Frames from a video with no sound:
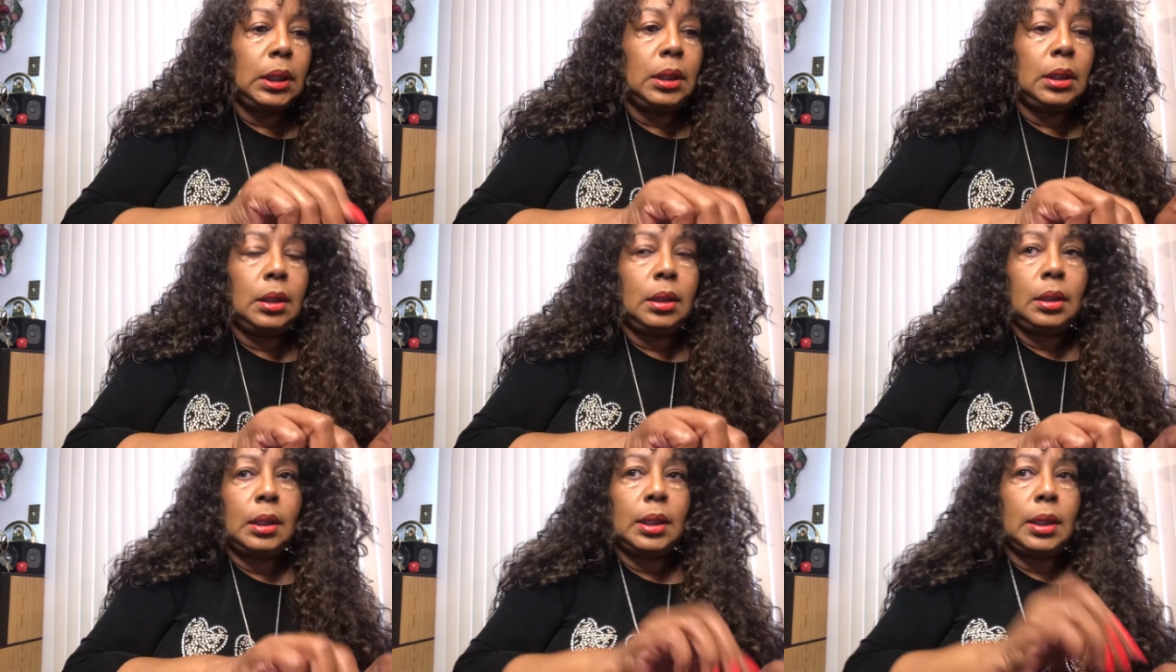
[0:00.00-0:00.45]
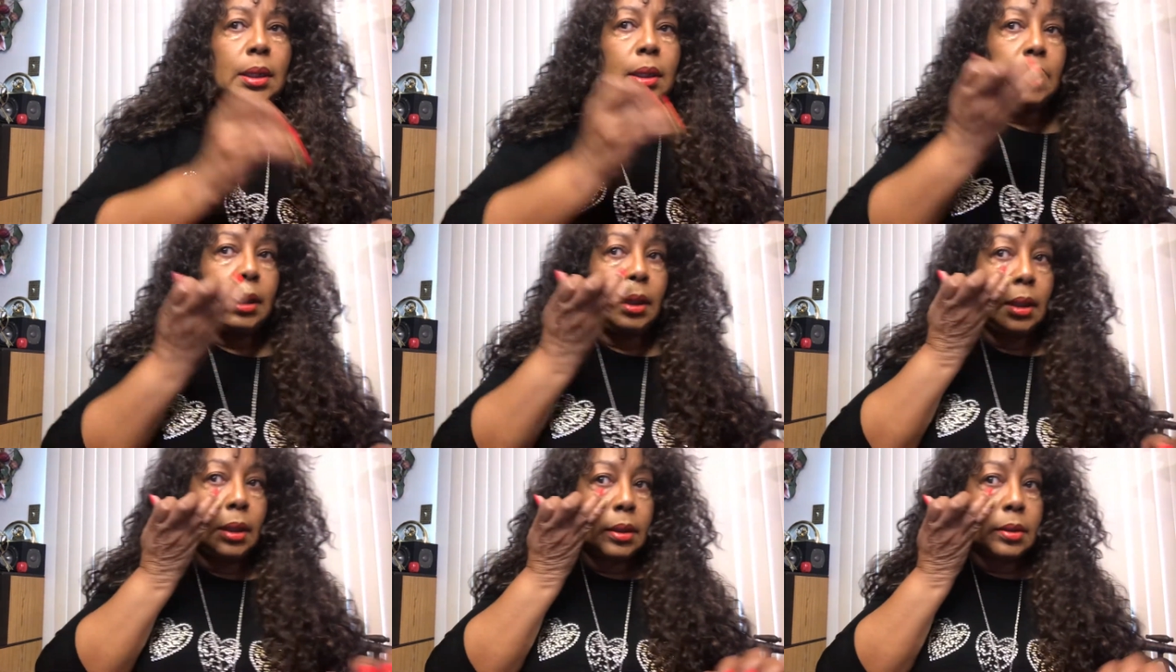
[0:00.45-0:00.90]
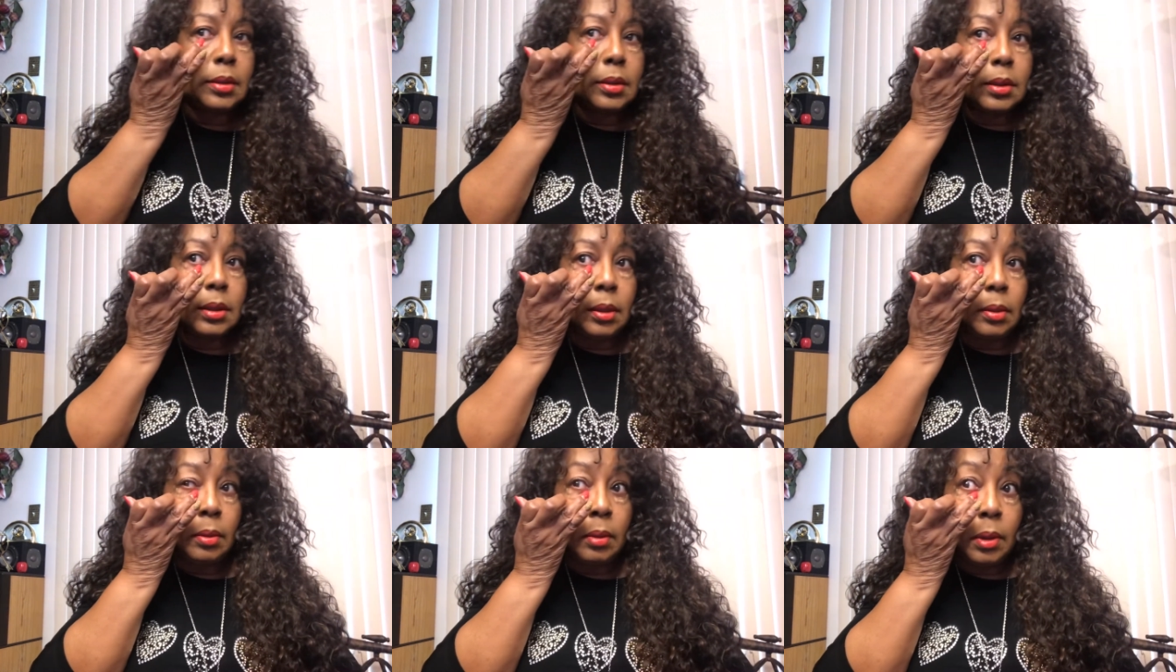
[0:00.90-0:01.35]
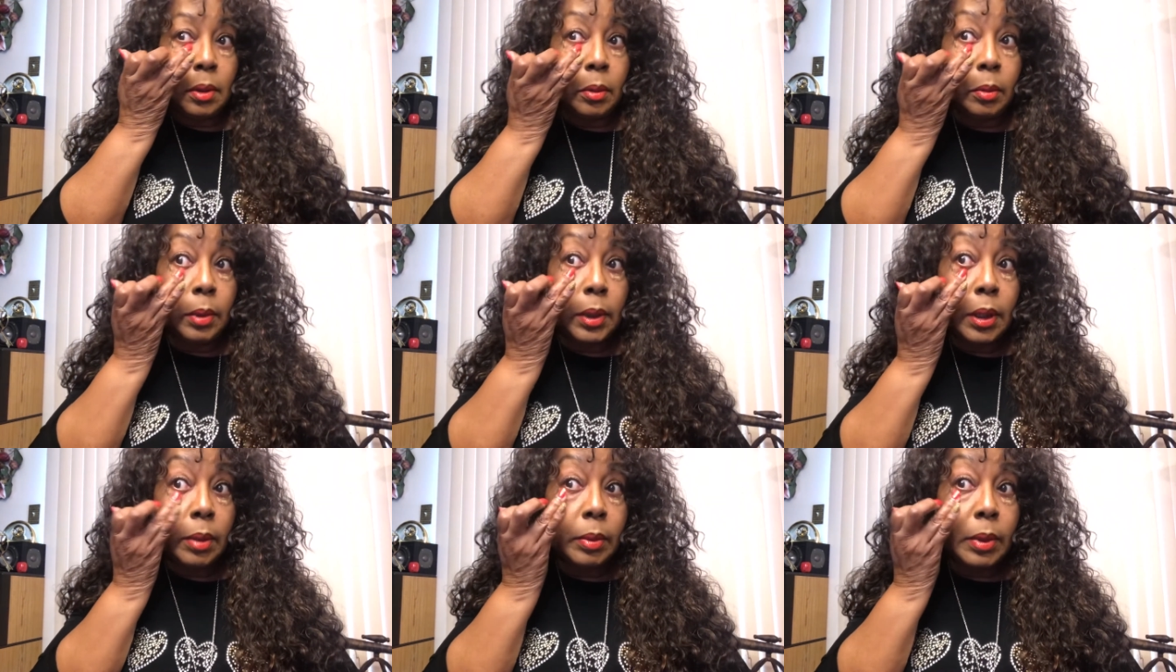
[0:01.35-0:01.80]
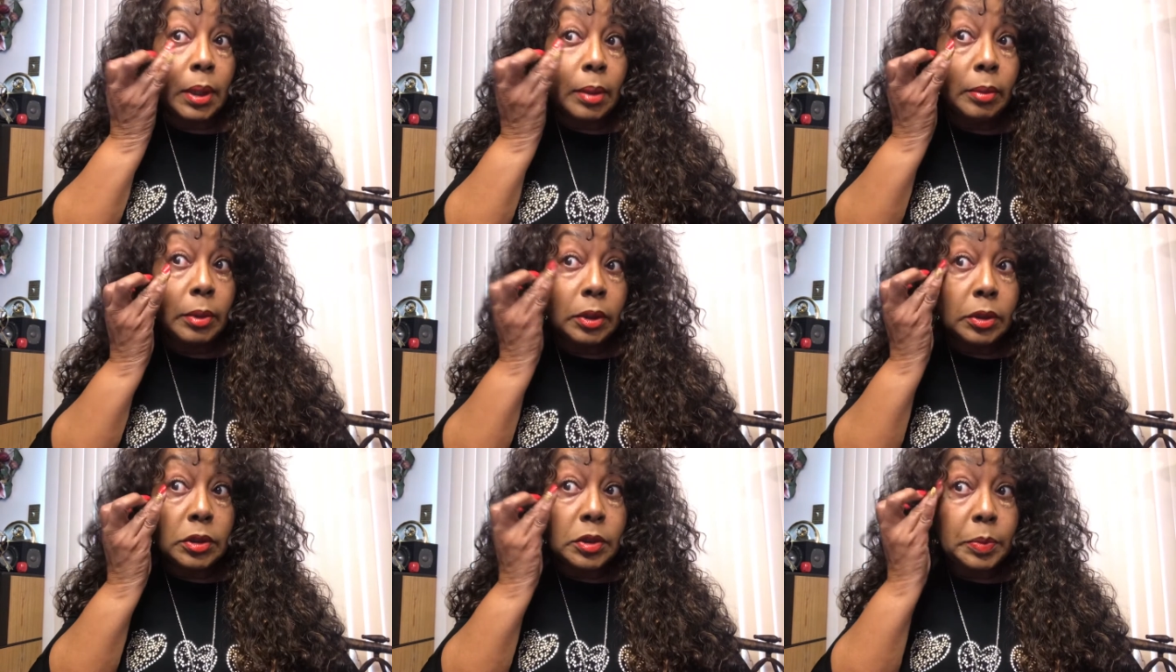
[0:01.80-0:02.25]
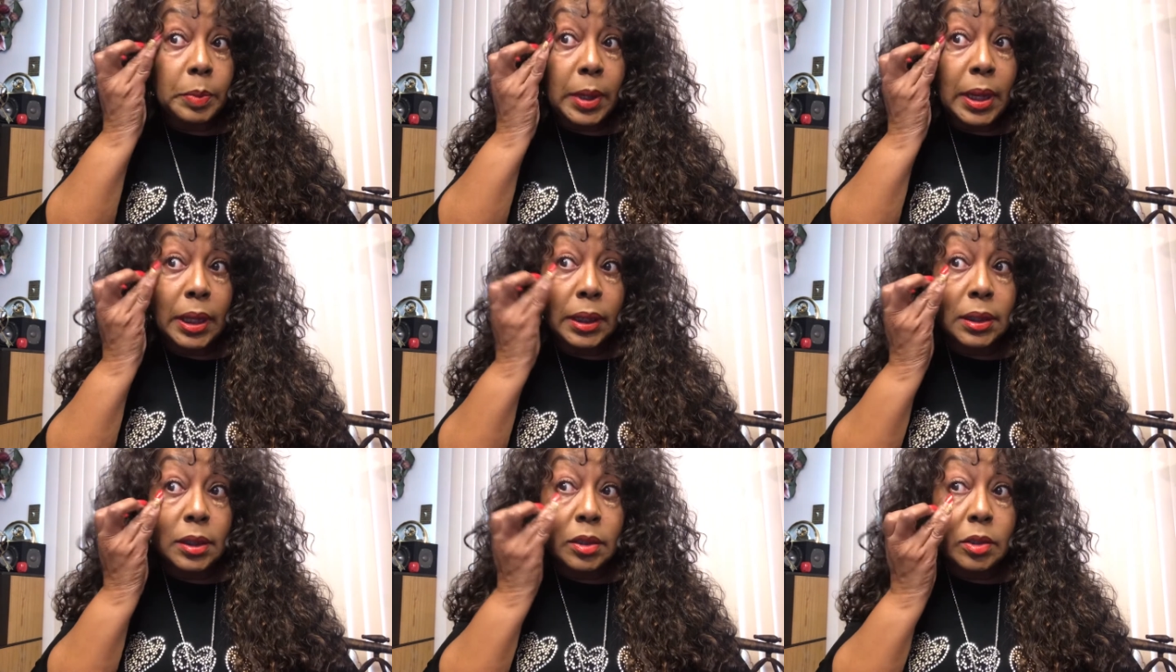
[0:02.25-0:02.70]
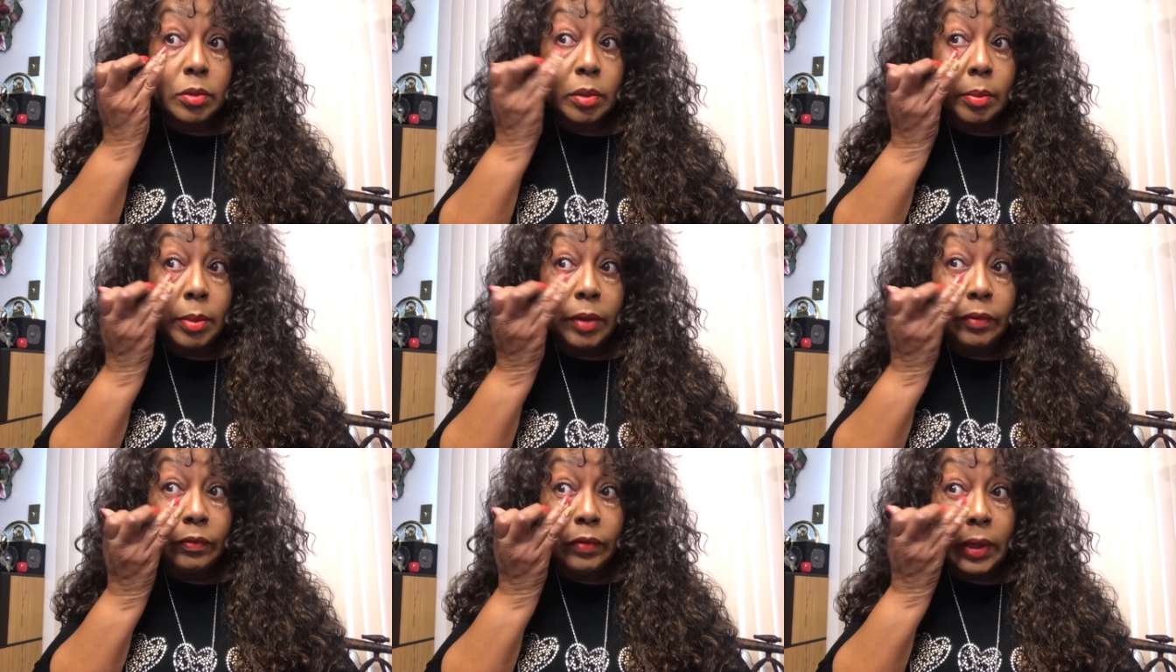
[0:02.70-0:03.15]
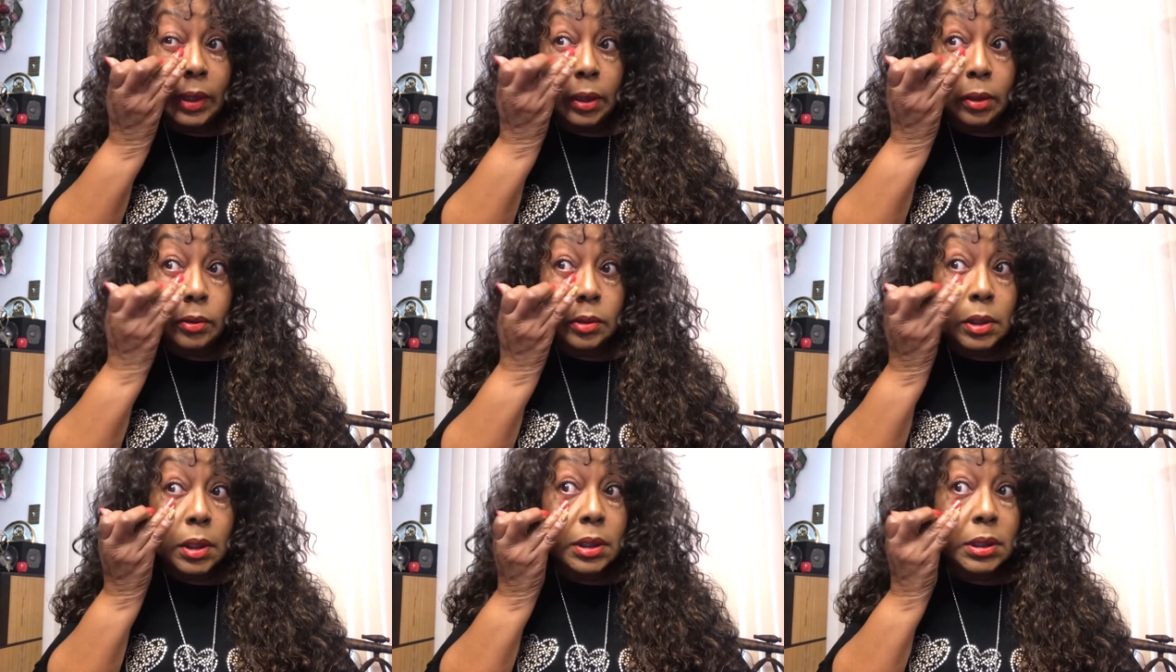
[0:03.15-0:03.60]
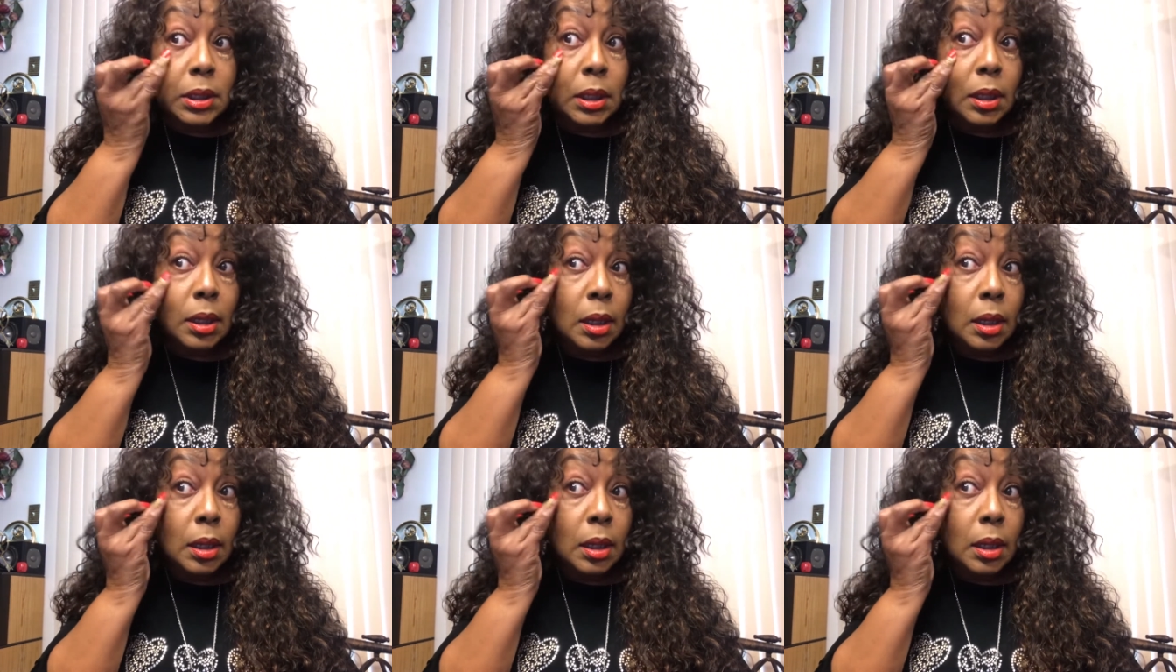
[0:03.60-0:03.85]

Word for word: And I can't see real well, but I'm going to just pat this with my fingers because